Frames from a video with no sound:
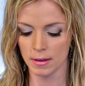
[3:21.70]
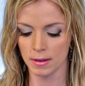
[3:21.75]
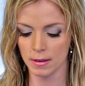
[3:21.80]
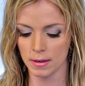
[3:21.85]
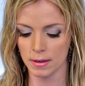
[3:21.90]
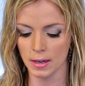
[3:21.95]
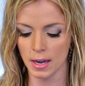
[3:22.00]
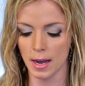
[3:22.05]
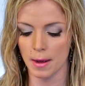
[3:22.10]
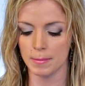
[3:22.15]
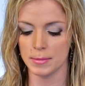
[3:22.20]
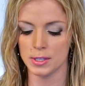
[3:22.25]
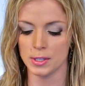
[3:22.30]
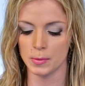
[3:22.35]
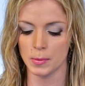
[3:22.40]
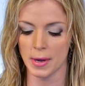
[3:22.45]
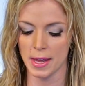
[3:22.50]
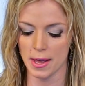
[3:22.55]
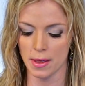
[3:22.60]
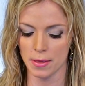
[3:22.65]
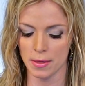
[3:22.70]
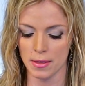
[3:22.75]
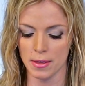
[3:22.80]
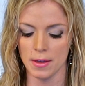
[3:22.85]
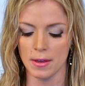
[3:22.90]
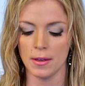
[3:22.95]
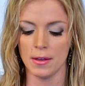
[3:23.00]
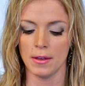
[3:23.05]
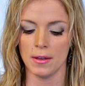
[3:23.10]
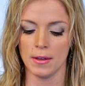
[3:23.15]
comes with
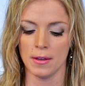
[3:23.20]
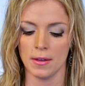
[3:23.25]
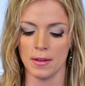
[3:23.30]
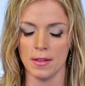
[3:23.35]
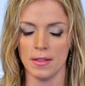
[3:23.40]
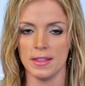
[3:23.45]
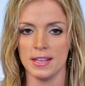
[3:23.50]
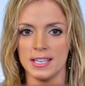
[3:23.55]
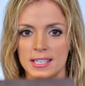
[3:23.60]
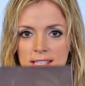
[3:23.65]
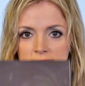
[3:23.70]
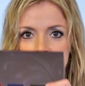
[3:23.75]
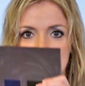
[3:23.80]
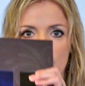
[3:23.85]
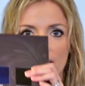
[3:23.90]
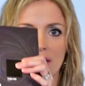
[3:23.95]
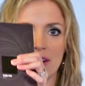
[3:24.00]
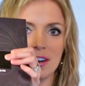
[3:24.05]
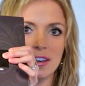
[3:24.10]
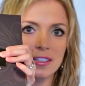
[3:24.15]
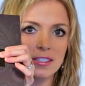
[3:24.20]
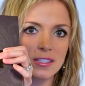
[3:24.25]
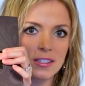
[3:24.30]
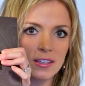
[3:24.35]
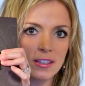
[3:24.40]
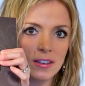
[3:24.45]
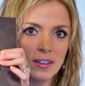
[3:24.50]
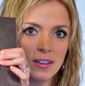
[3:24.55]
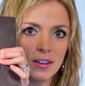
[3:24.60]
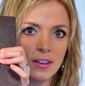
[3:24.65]
these colors.
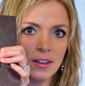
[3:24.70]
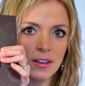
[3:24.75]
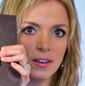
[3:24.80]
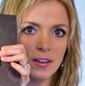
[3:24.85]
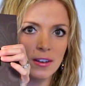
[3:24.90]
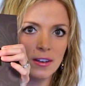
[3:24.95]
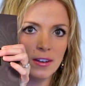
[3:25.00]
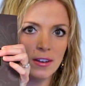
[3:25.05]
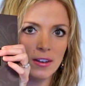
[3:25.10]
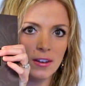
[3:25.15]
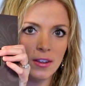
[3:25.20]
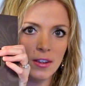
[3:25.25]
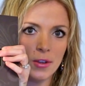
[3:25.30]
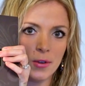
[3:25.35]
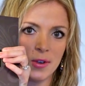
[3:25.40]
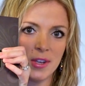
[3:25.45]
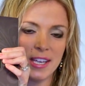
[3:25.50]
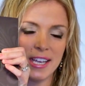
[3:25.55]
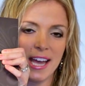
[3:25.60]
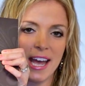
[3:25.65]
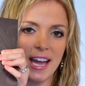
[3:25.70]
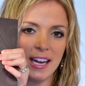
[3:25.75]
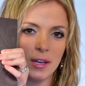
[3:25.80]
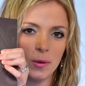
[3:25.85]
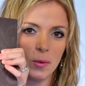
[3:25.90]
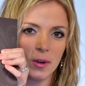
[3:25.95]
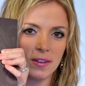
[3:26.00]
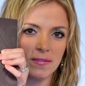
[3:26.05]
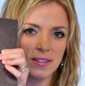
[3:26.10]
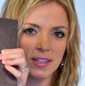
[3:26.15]
You can get any
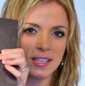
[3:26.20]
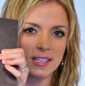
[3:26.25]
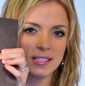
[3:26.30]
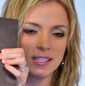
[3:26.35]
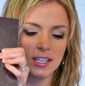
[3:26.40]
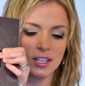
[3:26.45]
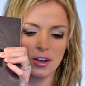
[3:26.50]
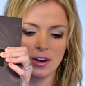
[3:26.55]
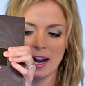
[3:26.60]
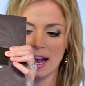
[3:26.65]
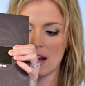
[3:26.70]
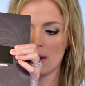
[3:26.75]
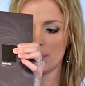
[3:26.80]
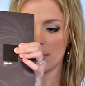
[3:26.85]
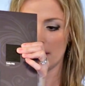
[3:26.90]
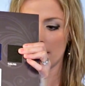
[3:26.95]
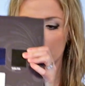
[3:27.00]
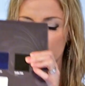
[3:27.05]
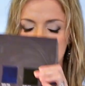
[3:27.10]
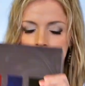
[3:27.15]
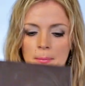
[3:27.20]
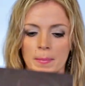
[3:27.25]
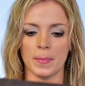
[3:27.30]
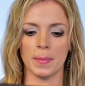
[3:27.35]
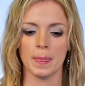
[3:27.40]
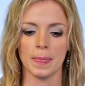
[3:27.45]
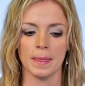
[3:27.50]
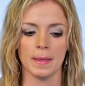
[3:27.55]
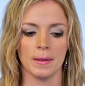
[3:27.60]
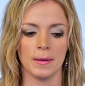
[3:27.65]
one of these in your album.
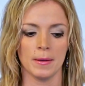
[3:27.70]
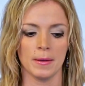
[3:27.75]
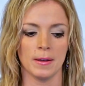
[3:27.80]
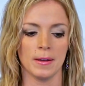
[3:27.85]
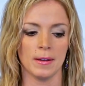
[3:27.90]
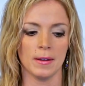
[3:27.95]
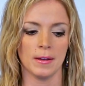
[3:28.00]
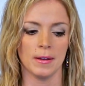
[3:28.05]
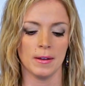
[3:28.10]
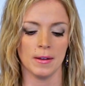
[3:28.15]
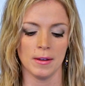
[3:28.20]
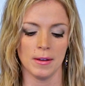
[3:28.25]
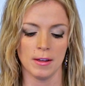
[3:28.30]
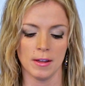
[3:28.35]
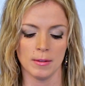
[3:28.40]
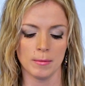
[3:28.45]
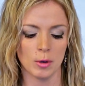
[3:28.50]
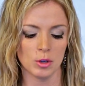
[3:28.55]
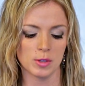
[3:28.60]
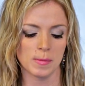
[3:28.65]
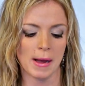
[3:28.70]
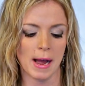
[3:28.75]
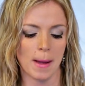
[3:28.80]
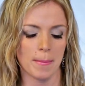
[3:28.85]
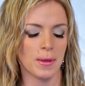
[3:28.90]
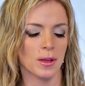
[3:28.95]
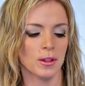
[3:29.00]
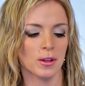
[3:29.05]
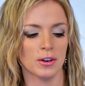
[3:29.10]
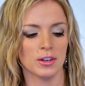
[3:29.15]
The most
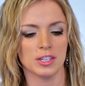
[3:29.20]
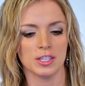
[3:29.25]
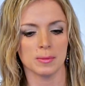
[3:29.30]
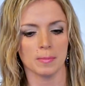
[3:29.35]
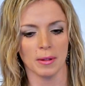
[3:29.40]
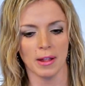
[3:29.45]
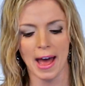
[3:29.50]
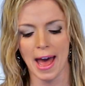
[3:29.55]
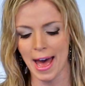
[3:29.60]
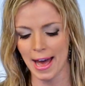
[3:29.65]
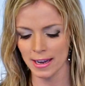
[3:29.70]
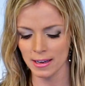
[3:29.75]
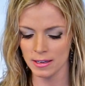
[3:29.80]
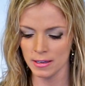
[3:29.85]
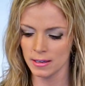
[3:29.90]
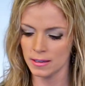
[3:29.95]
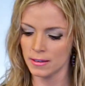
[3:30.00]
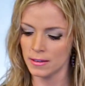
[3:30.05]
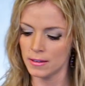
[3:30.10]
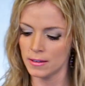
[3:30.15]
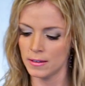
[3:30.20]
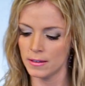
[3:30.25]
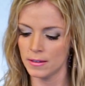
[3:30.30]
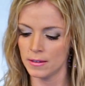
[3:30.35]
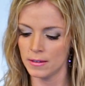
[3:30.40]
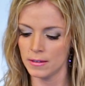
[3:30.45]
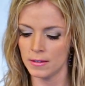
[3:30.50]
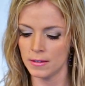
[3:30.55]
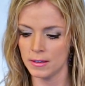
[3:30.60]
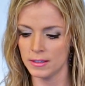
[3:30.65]
popular is black.
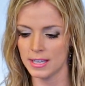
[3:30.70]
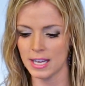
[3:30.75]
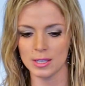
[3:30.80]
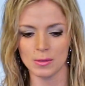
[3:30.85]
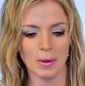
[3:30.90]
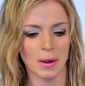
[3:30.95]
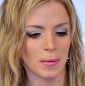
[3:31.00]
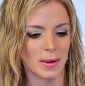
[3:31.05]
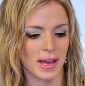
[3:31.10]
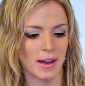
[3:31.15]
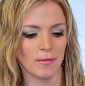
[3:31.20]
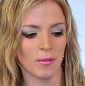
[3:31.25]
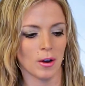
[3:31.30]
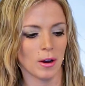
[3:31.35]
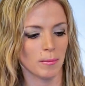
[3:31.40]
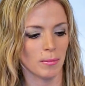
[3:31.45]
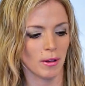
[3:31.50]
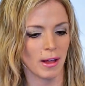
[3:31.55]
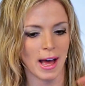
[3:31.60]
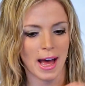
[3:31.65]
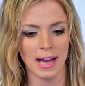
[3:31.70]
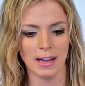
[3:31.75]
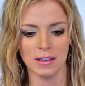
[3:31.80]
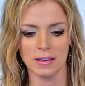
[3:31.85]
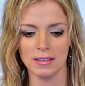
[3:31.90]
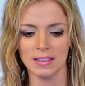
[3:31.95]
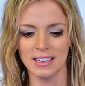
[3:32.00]
That's why we have all black.